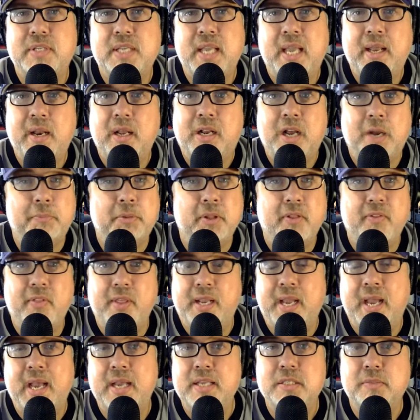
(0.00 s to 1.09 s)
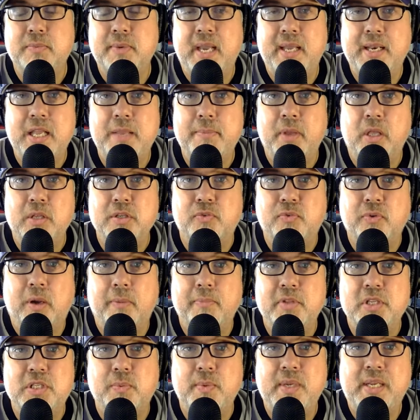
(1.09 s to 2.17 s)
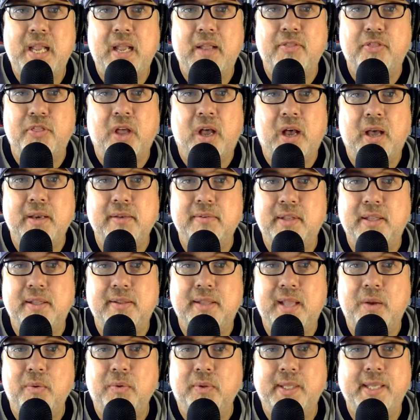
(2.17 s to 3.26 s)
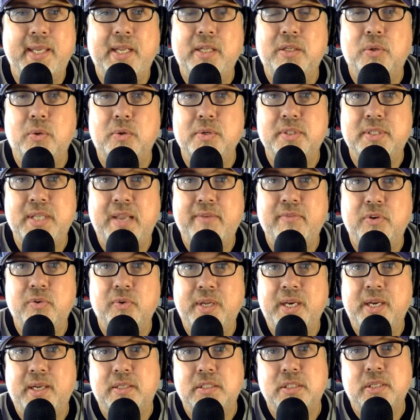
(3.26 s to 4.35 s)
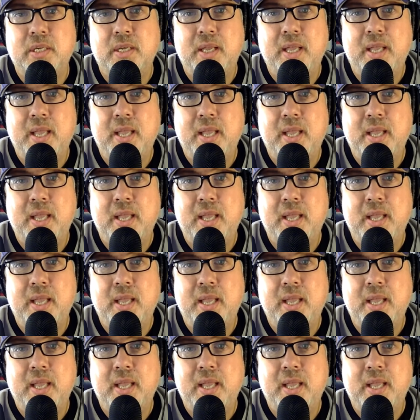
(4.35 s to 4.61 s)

And a couple of the guys we had emails from this weekend thought they were leaning towards David Rittich.